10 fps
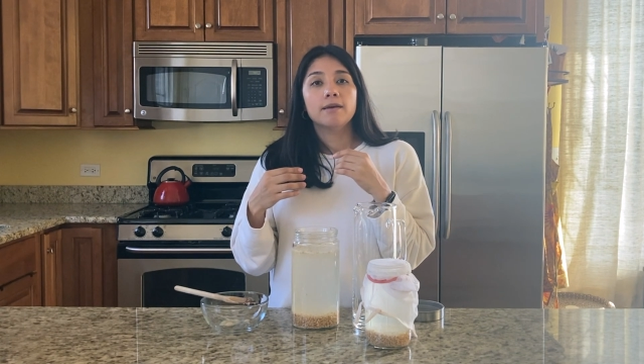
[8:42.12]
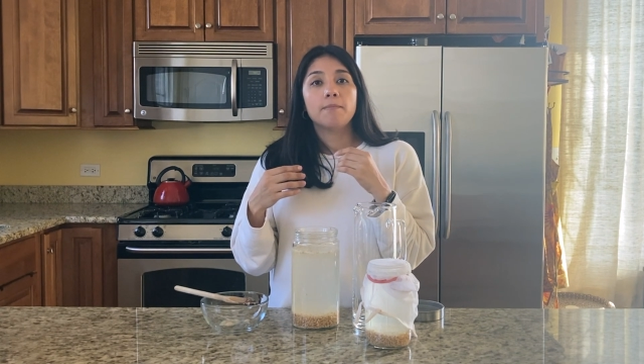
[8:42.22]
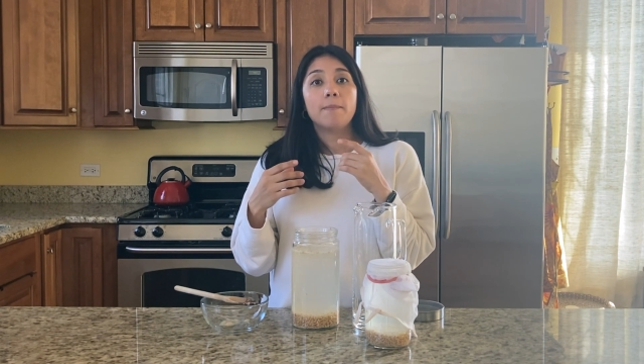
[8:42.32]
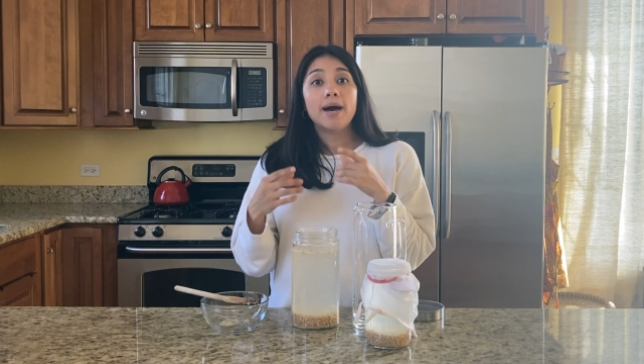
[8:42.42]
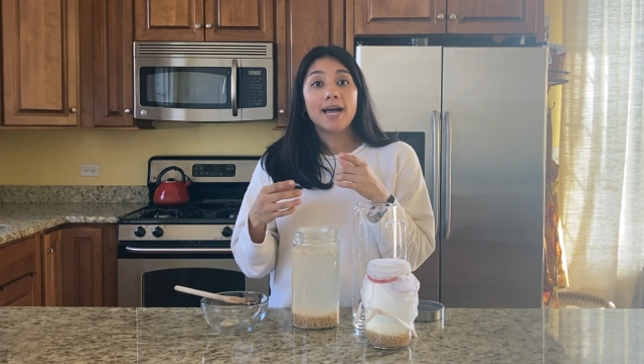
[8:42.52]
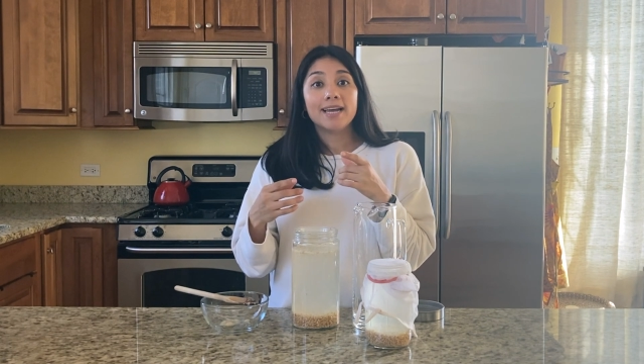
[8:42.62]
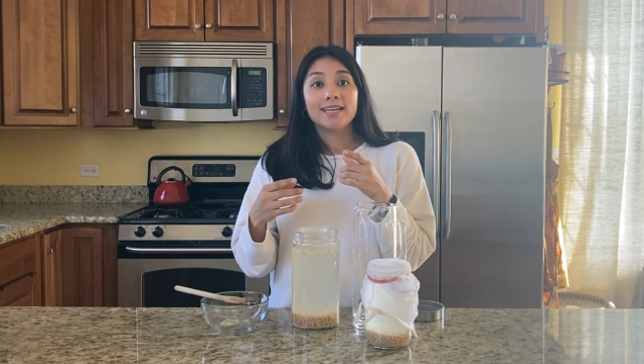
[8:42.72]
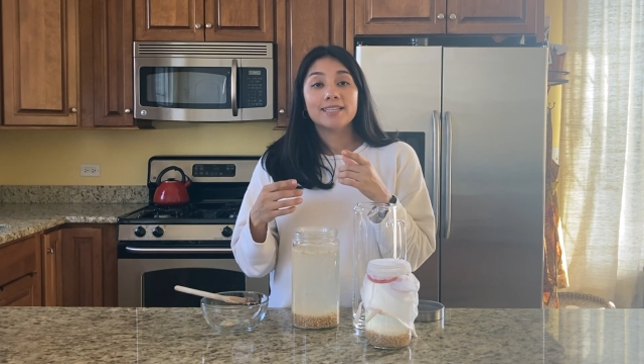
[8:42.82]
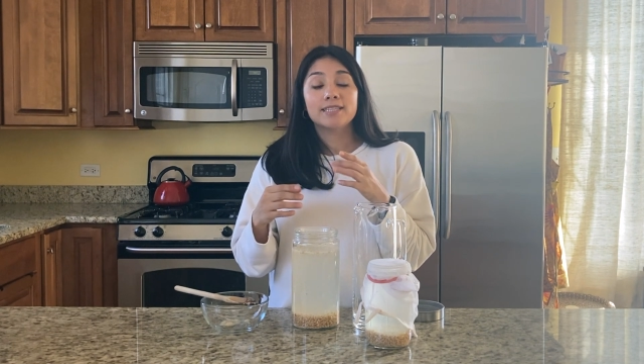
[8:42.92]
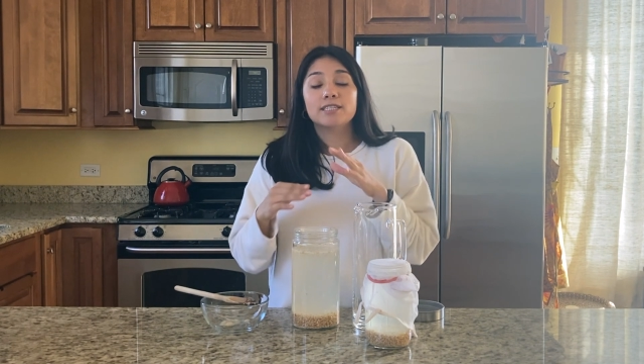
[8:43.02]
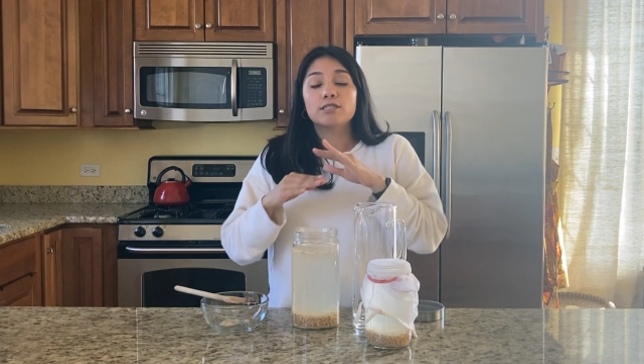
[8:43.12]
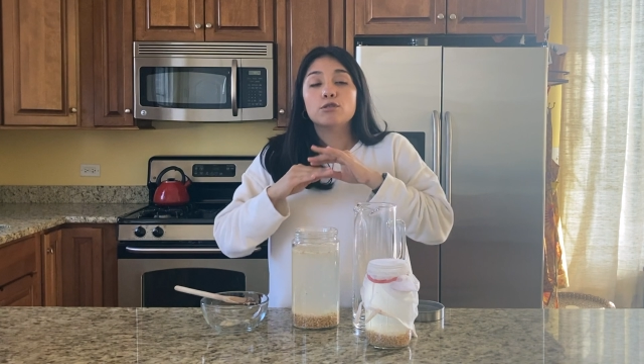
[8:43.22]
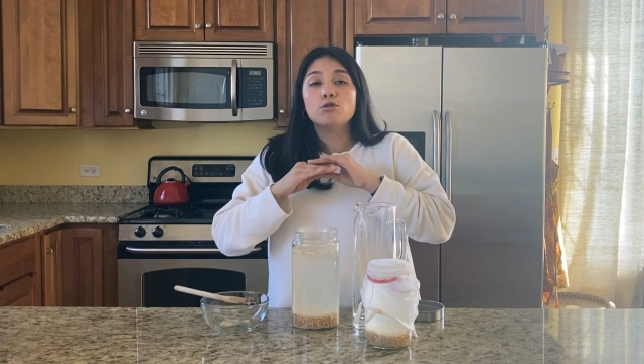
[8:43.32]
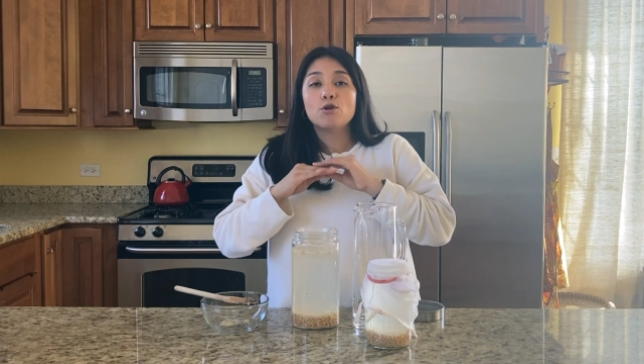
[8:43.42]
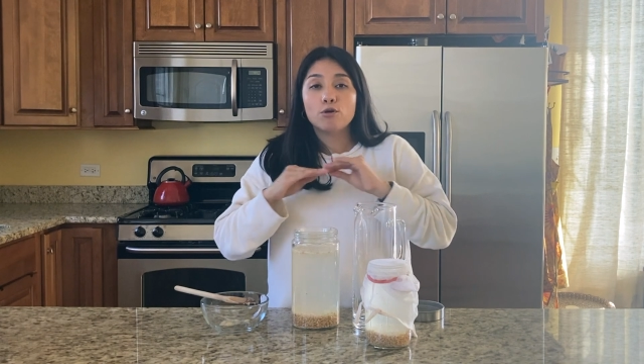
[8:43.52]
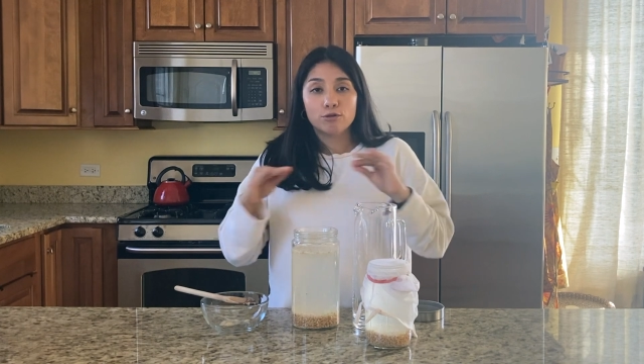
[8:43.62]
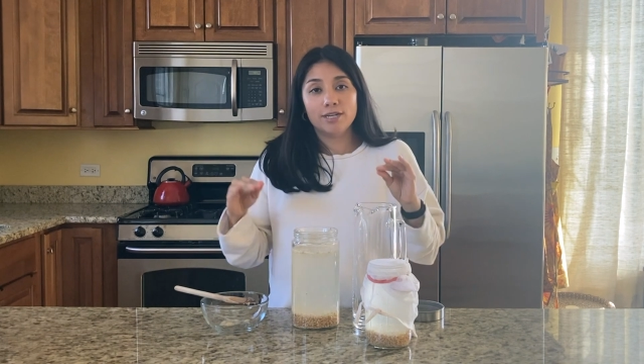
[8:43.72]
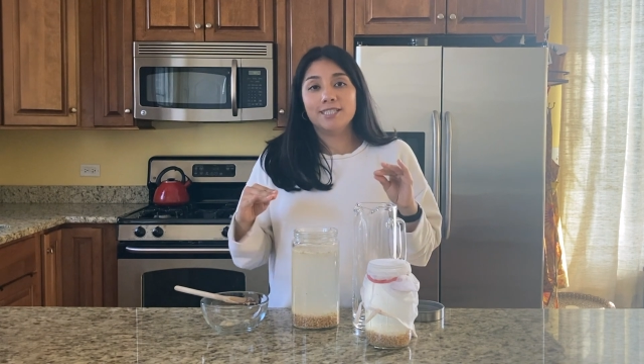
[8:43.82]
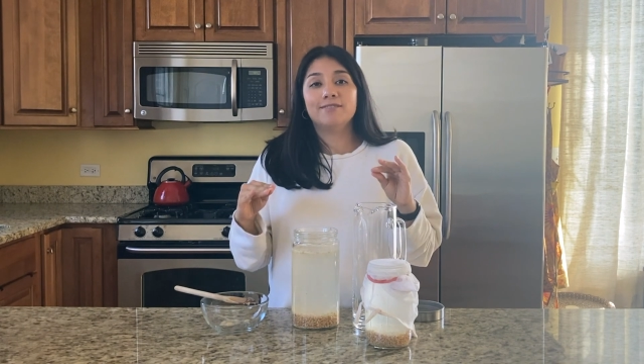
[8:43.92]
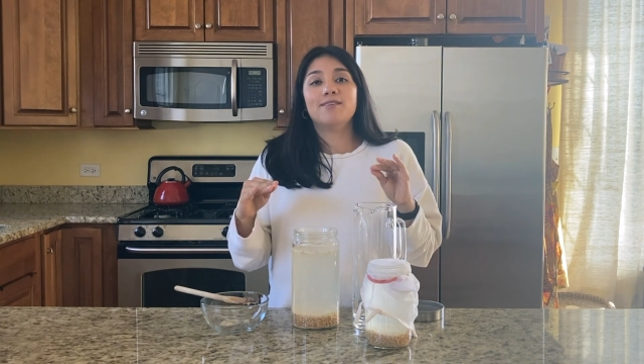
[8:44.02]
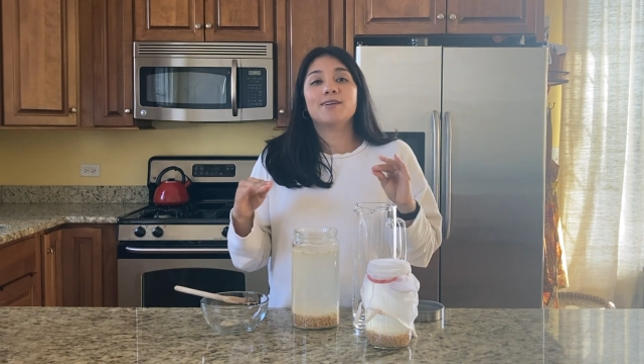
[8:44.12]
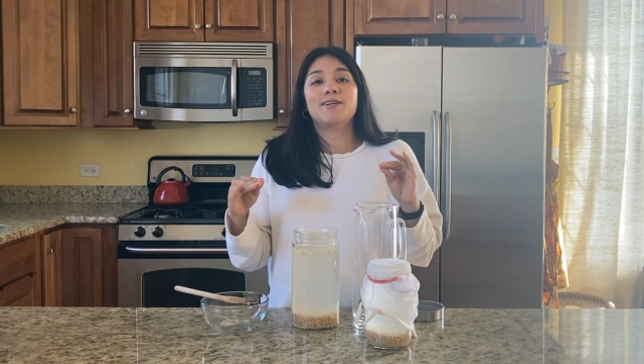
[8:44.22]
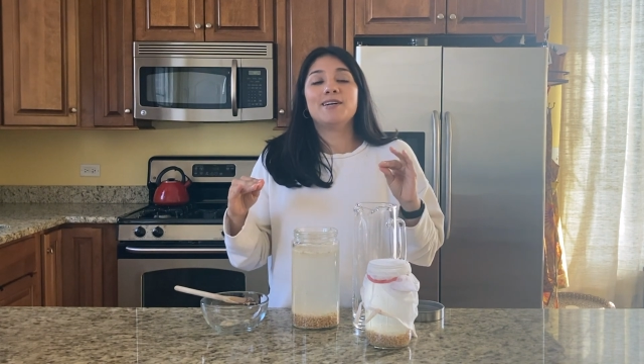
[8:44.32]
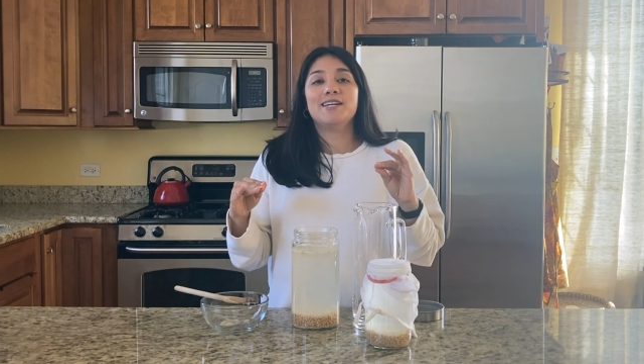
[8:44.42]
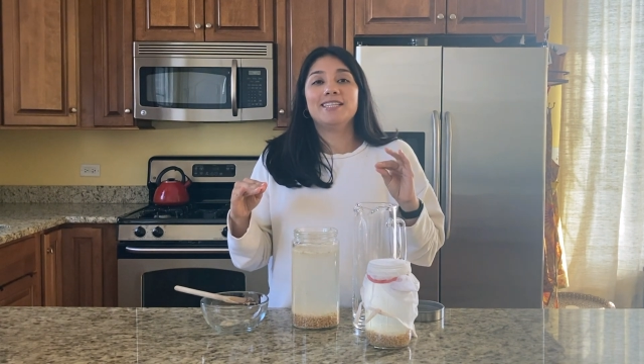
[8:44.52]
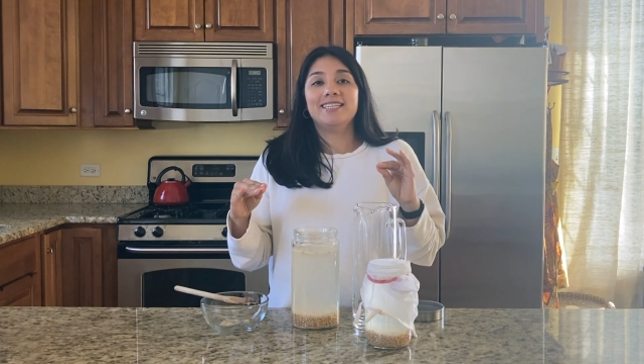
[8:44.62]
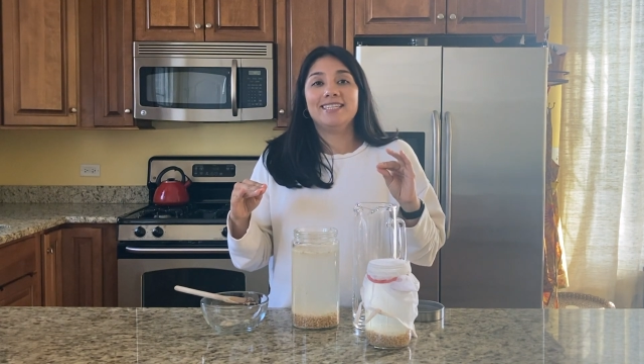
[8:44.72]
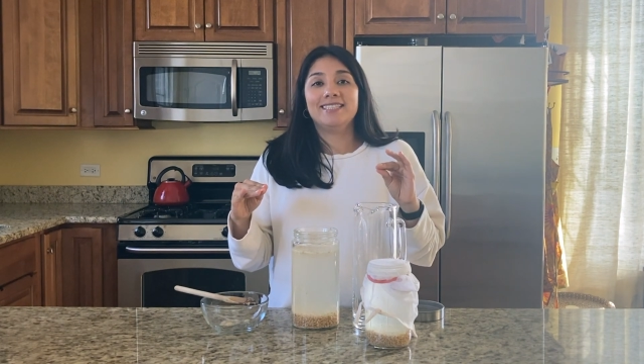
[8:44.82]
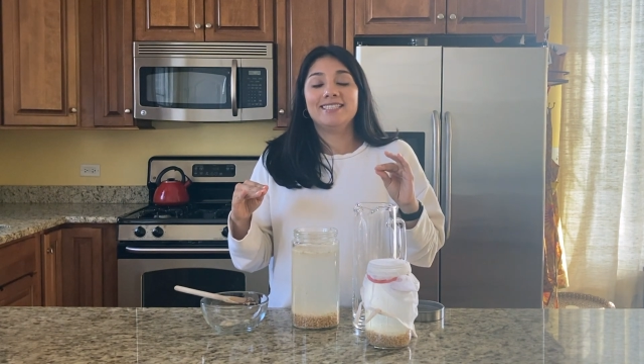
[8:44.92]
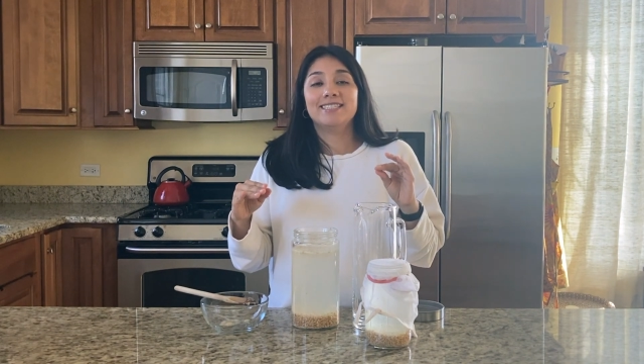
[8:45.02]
but there's no trace of alcohol in it.